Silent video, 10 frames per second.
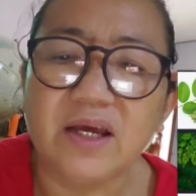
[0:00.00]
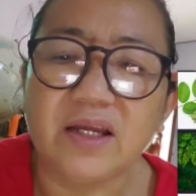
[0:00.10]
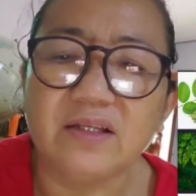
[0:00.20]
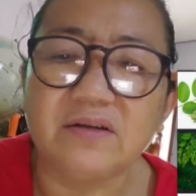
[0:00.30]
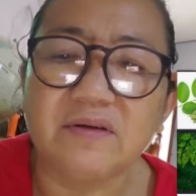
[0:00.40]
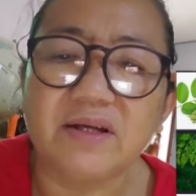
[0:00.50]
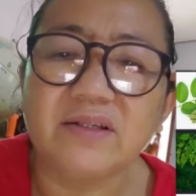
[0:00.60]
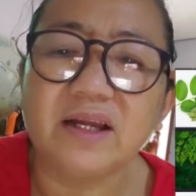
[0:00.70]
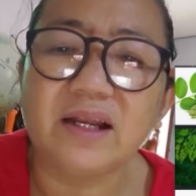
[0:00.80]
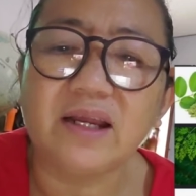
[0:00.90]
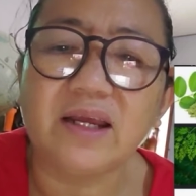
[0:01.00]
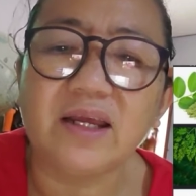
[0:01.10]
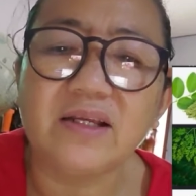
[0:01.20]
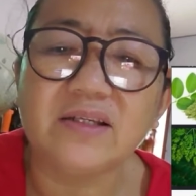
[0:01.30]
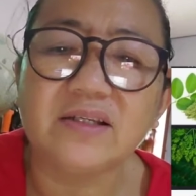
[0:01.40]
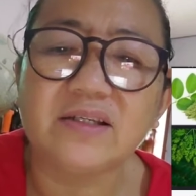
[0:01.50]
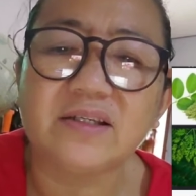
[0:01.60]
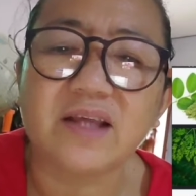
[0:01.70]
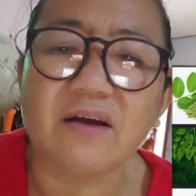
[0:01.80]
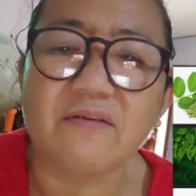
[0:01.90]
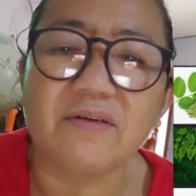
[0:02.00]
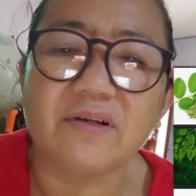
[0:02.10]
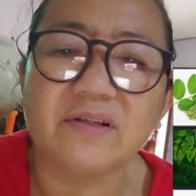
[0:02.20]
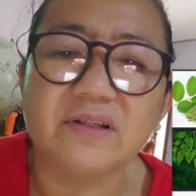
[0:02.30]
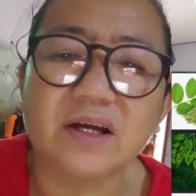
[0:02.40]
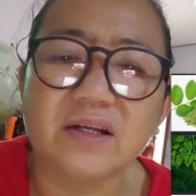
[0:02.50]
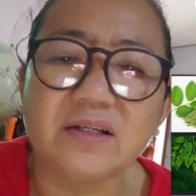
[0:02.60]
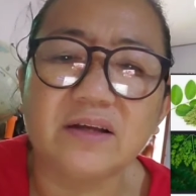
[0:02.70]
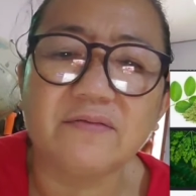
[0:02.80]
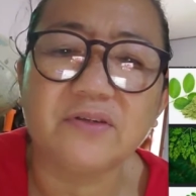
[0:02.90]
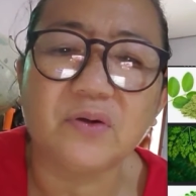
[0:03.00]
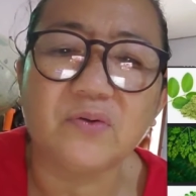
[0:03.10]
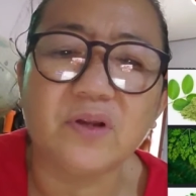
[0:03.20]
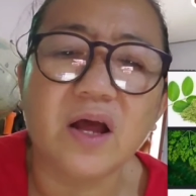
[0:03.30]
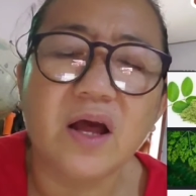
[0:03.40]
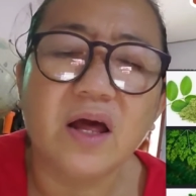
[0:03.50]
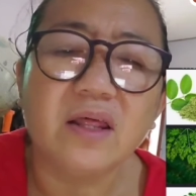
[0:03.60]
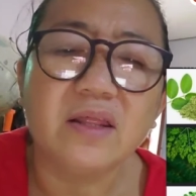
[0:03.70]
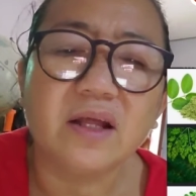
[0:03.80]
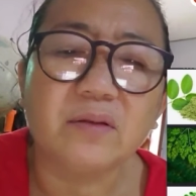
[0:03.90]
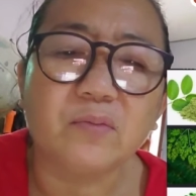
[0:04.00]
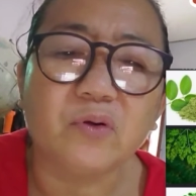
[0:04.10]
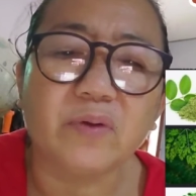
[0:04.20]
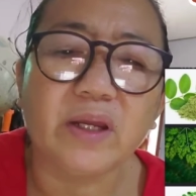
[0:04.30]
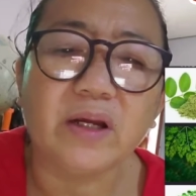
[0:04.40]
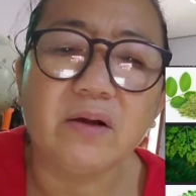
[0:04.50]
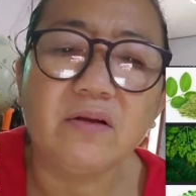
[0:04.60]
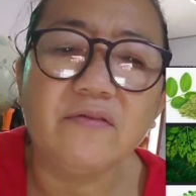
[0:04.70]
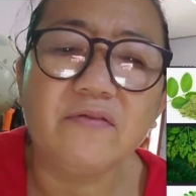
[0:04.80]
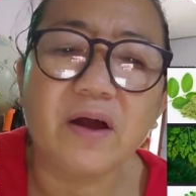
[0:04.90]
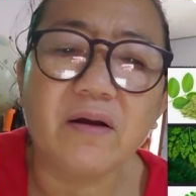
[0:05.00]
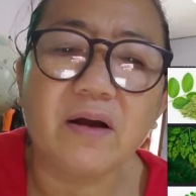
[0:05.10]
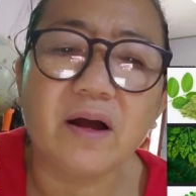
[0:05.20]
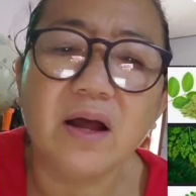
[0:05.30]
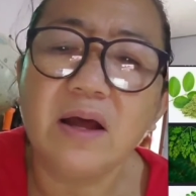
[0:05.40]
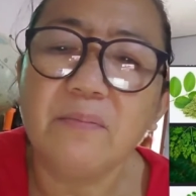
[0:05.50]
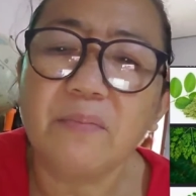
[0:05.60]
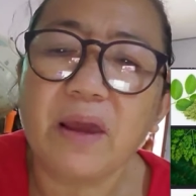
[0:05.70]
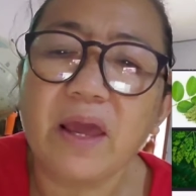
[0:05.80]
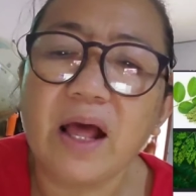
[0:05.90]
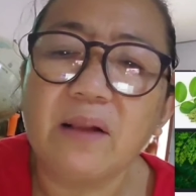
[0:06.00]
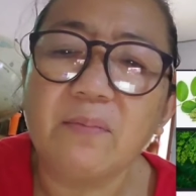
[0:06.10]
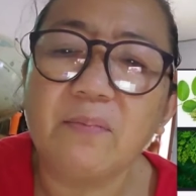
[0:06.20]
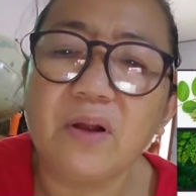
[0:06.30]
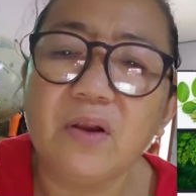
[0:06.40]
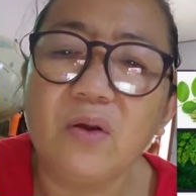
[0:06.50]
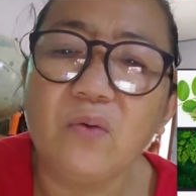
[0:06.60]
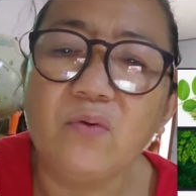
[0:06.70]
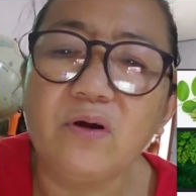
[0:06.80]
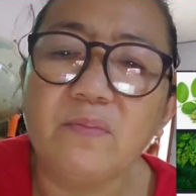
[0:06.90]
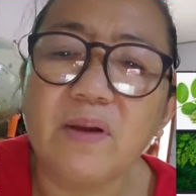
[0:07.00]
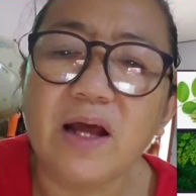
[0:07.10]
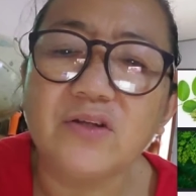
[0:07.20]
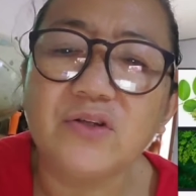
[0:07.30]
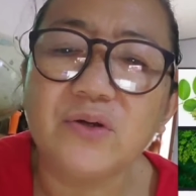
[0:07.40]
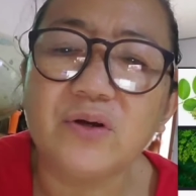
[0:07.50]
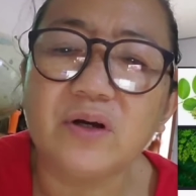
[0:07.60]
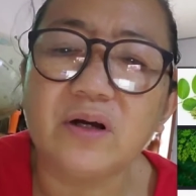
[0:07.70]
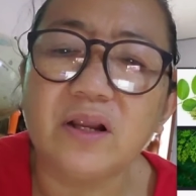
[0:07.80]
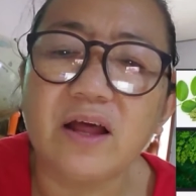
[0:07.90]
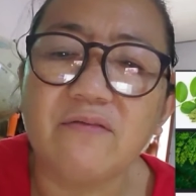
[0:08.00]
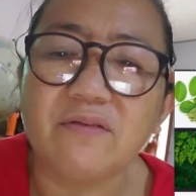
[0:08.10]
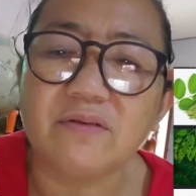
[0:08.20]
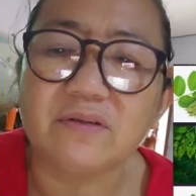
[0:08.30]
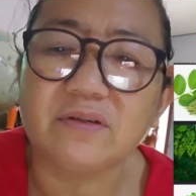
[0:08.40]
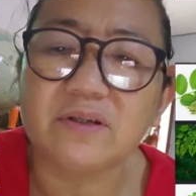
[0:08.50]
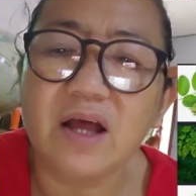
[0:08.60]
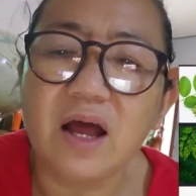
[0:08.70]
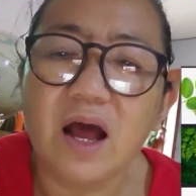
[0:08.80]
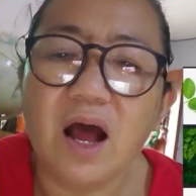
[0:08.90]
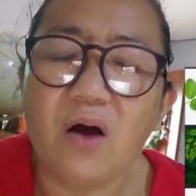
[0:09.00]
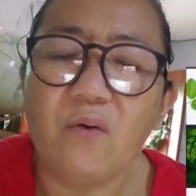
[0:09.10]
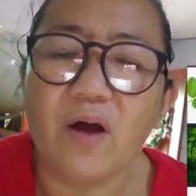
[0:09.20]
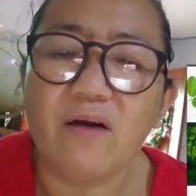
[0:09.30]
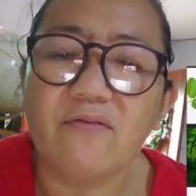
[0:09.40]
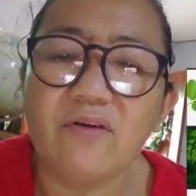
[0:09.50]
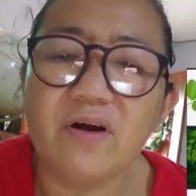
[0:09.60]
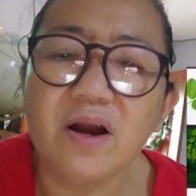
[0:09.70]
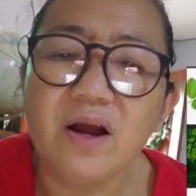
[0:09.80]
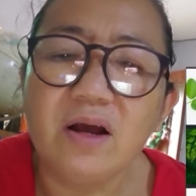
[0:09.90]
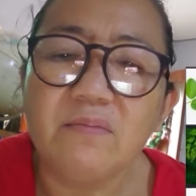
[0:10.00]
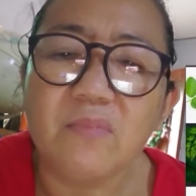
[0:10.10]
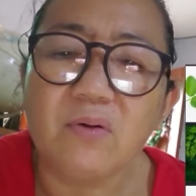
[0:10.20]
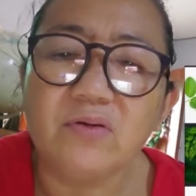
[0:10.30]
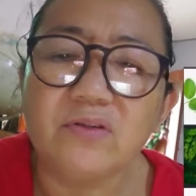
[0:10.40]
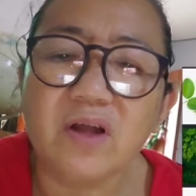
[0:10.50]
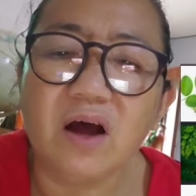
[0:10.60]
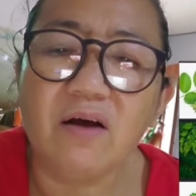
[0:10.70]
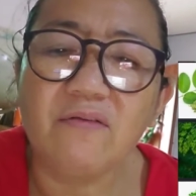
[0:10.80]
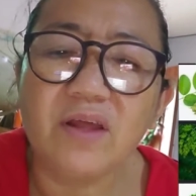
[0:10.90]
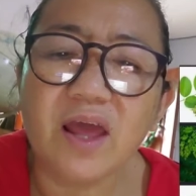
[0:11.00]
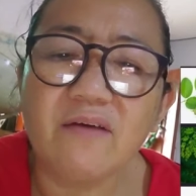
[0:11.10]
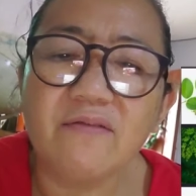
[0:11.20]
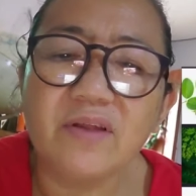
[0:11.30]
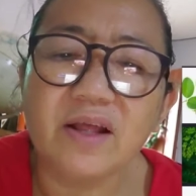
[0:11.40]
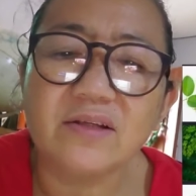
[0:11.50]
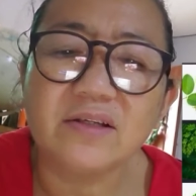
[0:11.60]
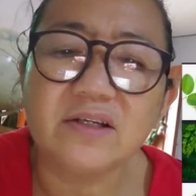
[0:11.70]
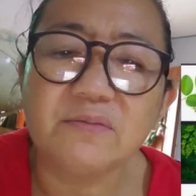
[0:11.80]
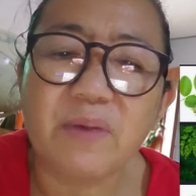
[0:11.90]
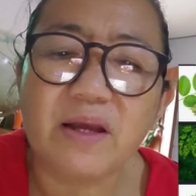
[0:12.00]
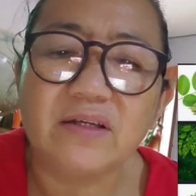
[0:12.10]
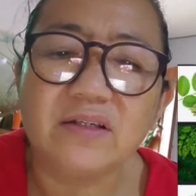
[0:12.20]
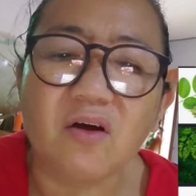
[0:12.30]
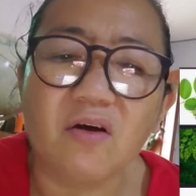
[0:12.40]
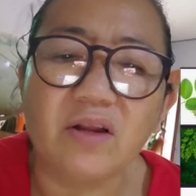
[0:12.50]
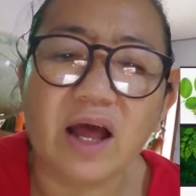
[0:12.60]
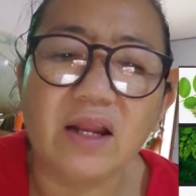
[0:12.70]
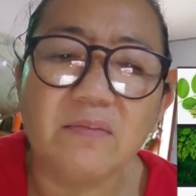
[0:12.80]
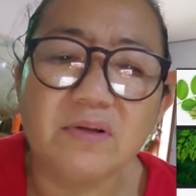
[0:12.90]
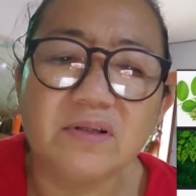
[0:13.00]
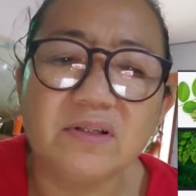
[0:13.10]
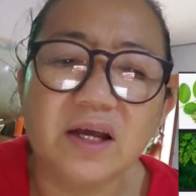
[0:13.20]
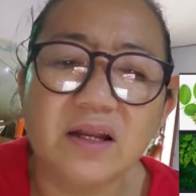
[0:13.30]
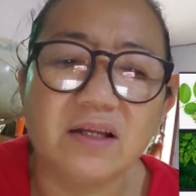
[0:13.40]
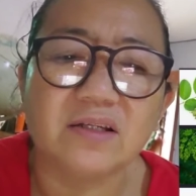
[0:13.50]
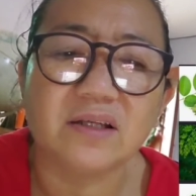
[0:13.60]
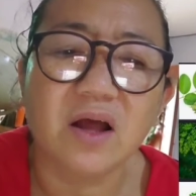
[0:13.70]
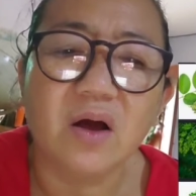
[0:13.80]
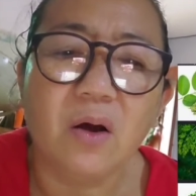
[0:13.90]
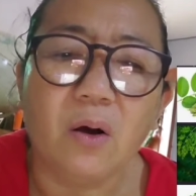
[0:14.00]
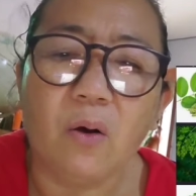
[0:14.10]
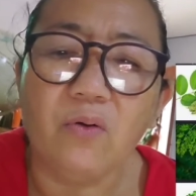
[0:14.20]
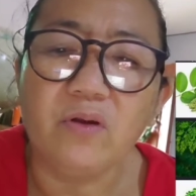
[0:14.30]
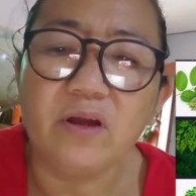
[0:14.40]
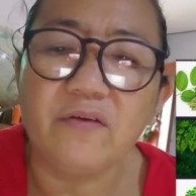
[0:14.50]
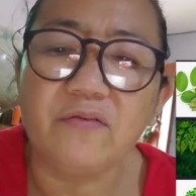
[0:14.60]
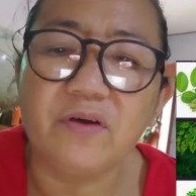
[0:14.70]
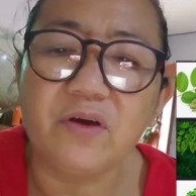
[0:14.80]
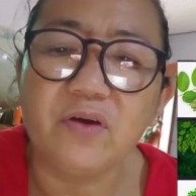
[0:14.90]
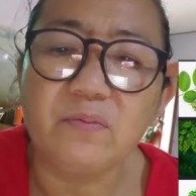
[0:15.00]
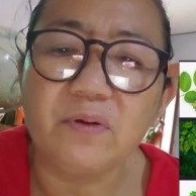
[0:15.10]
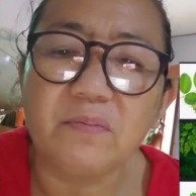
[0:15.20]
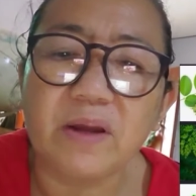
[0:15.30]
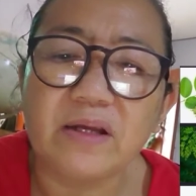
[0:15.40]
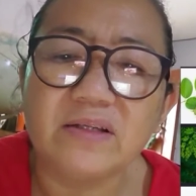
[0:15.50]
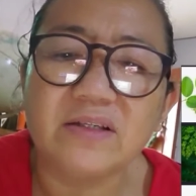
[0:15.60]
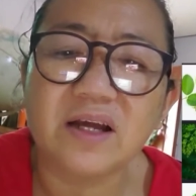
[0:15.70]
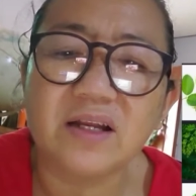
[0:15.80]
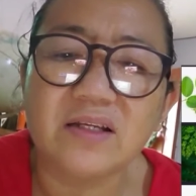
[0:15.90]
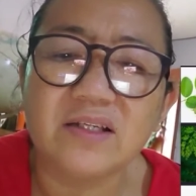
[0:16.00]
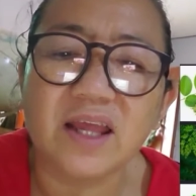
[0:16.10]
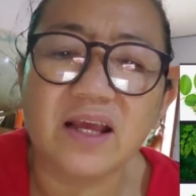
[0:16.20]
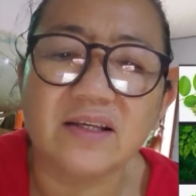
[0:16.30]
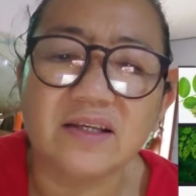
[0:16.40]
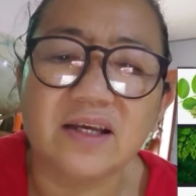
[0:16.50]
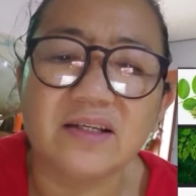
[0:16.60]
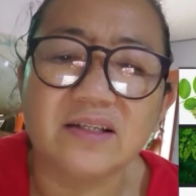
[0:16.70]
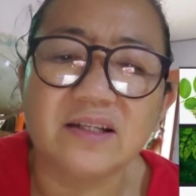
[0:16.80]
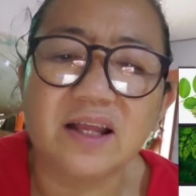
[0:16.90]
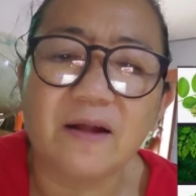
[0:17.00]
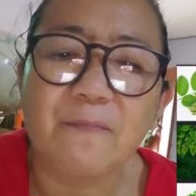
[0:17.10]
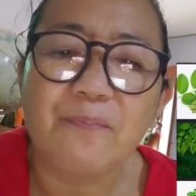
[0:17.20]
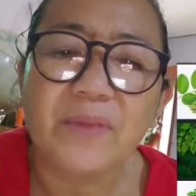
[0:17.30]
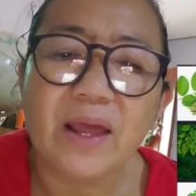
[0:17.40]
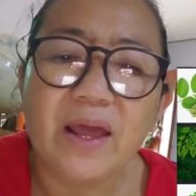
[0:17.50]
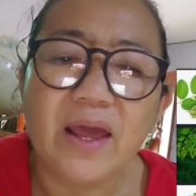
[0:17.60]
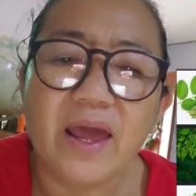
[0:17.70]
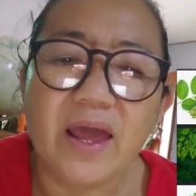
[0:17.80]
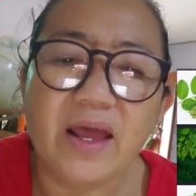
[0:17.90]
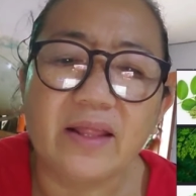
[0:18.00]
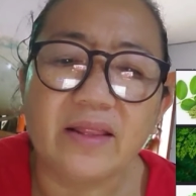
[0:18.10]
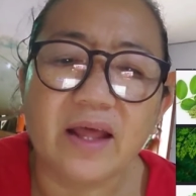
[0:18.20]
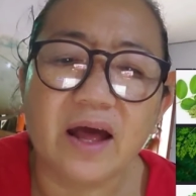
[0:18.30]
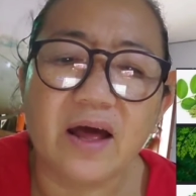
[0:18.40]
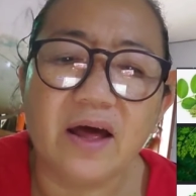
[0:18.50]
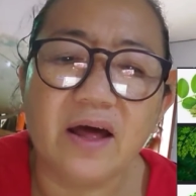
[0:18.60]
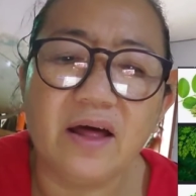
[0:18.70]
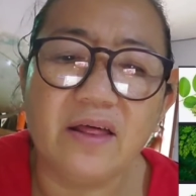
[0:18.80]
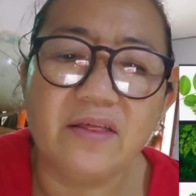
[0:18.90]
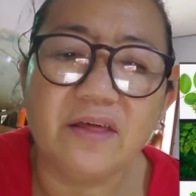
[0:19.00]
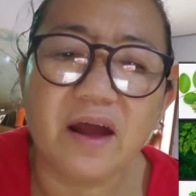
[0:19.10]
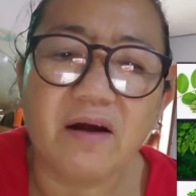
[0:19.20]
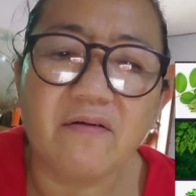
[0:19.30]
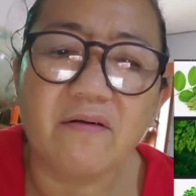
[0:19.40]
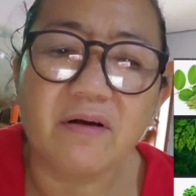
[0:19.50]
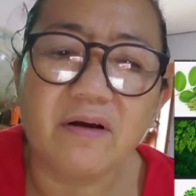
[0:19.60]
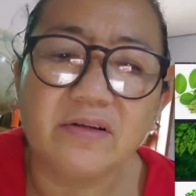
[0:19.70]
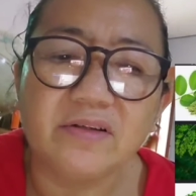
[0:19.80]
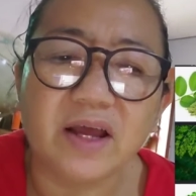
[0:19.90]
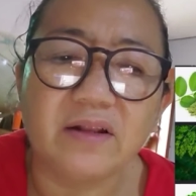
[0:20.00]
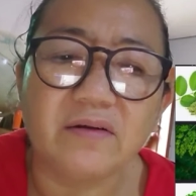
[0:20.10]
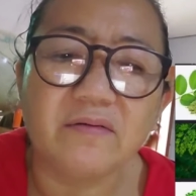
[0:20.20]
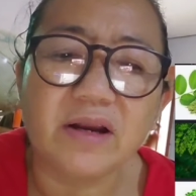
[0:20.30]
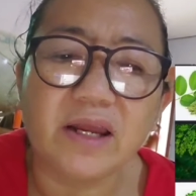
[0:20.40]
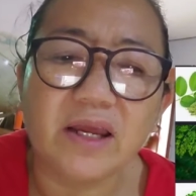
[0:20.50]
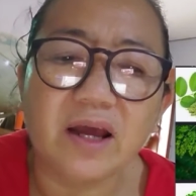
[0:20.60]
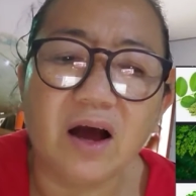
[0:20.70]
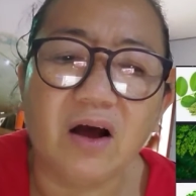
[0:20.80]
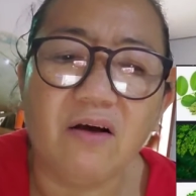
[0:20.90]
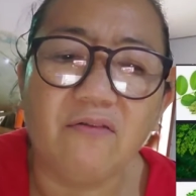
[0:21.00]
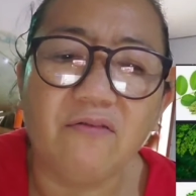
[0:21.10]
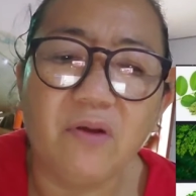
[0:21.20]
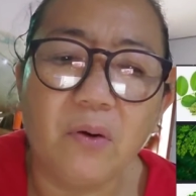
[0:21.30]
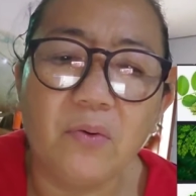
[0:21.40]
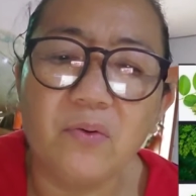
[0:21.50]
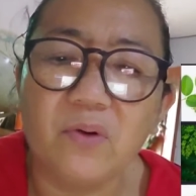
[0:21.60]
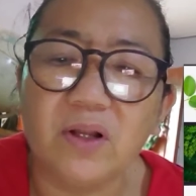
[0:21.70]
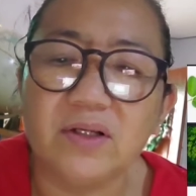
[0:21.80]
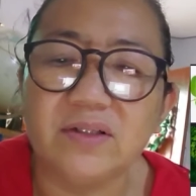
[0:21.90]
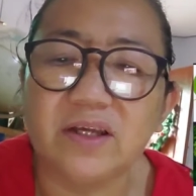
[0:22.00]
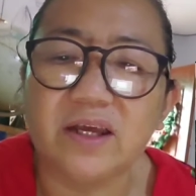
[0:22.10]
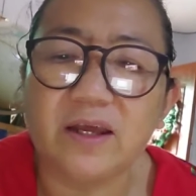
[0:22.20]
Interestingly, several studies have shown that Moringa oleifera may help lower blood sugar levels. However, most of the evidence is based on animal studies. Only a few human-based studies exist, and they're generally of low quality.